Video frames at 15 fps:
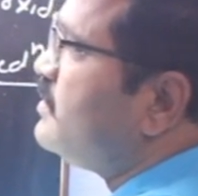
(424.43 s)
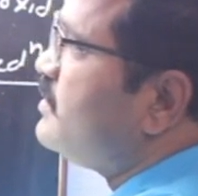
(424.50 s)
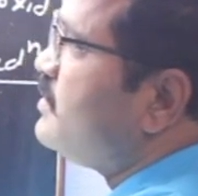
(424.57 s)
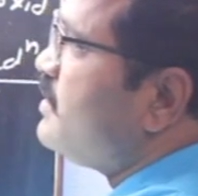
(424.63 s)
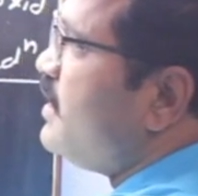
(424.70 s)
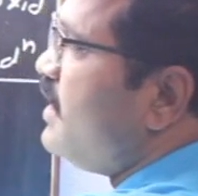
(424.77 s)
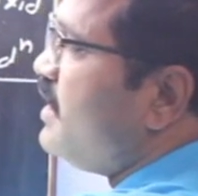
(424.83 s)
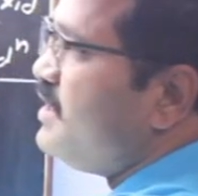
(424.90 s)

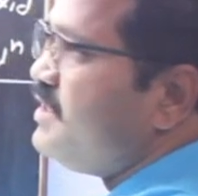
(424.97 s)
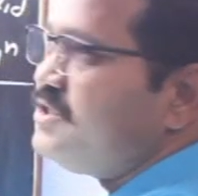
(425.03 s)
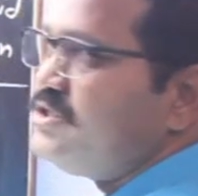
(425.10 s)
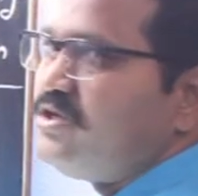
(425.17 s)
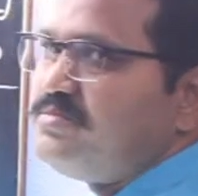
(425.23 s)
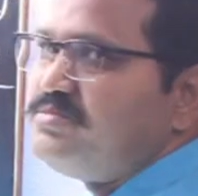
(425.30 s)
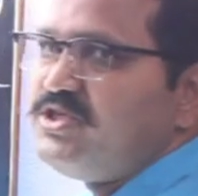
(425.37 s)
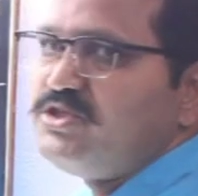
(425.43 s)
addition
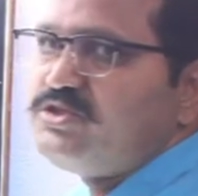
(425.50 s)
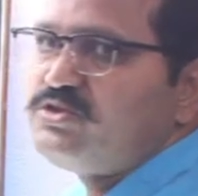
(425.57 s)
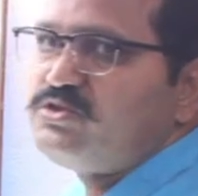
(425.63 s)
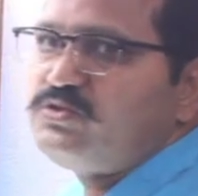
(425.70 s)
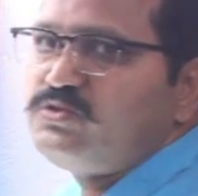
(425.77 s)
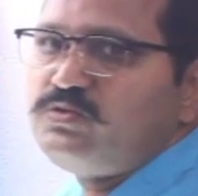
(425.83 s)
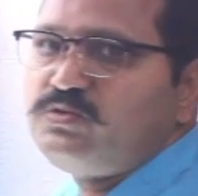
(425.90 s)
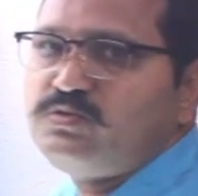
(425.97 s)
of these
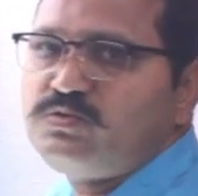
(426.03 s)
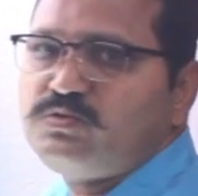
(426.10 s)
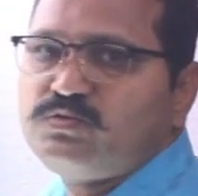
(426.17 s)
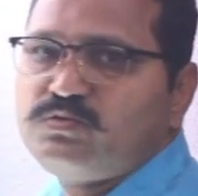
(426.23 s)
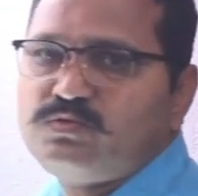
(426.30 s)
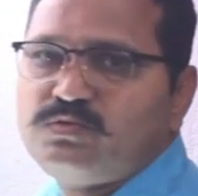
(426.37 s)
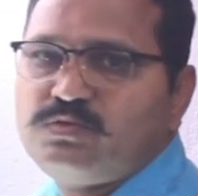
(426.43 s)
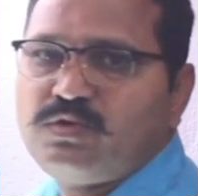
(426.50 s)
two
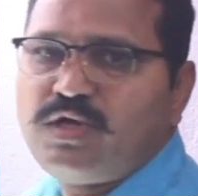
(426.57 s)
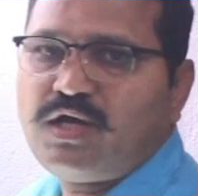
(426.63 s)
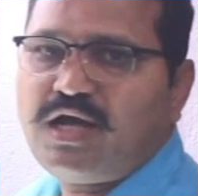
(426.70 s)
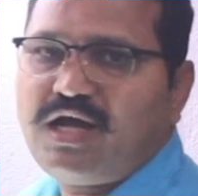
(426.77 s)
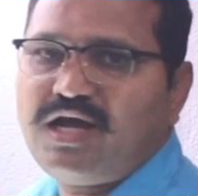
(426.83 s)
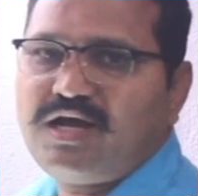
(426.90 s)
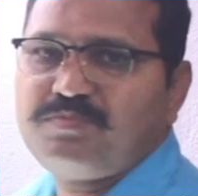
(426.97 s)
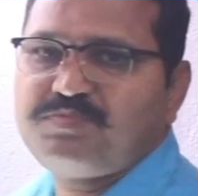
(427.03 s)

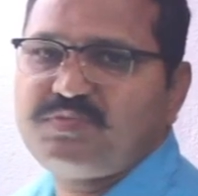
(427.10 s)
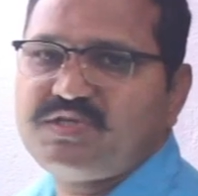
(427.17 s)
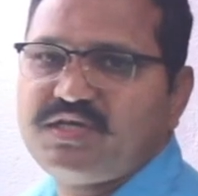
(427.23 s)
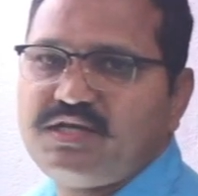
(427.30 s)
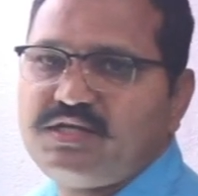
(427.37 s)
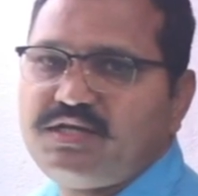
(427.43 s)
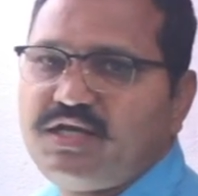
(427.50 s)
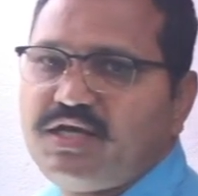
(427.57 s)
up cell
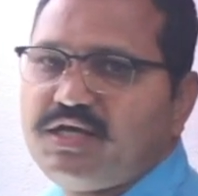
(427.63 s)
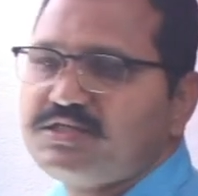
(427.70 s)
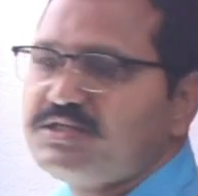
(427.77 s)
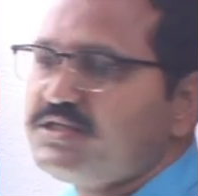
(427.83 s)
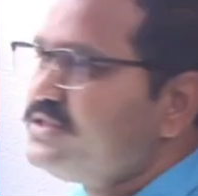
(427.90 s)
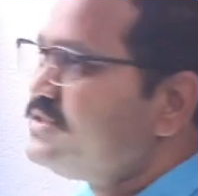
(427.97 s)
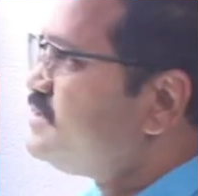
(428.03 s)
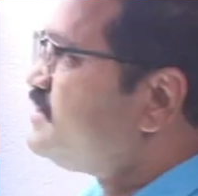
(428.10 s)

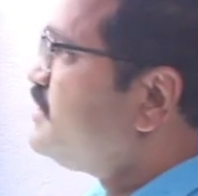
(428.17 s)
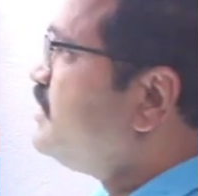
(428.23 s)
reactions.